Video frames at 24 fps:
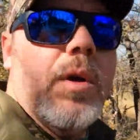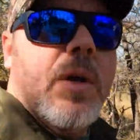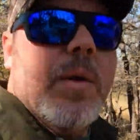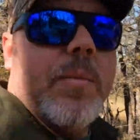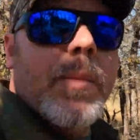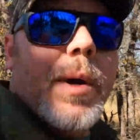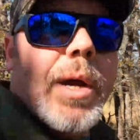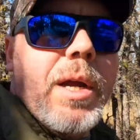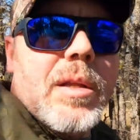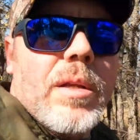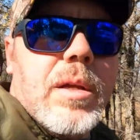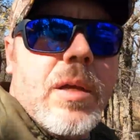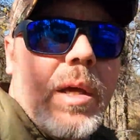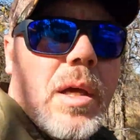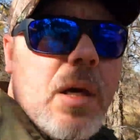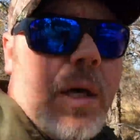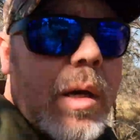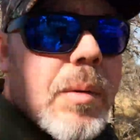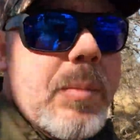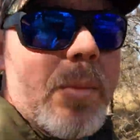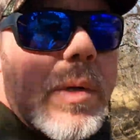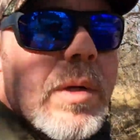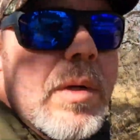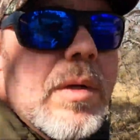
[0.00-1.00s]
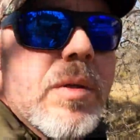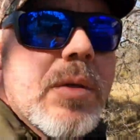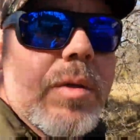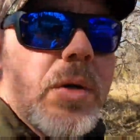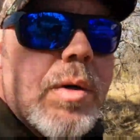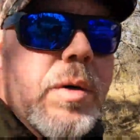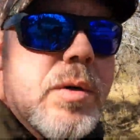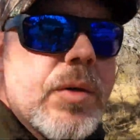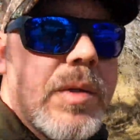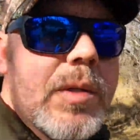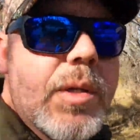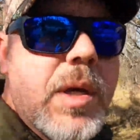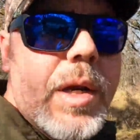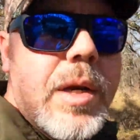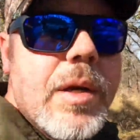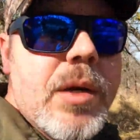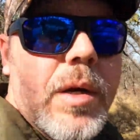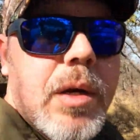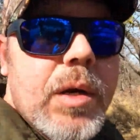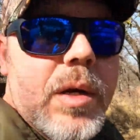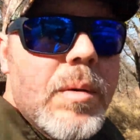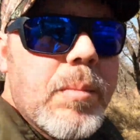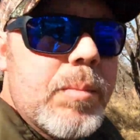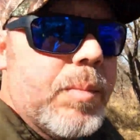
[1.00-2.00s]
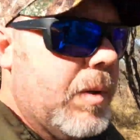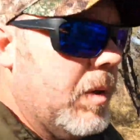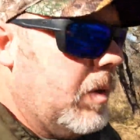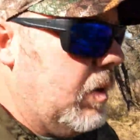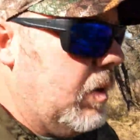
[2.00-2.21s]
get back to camp and start setting up,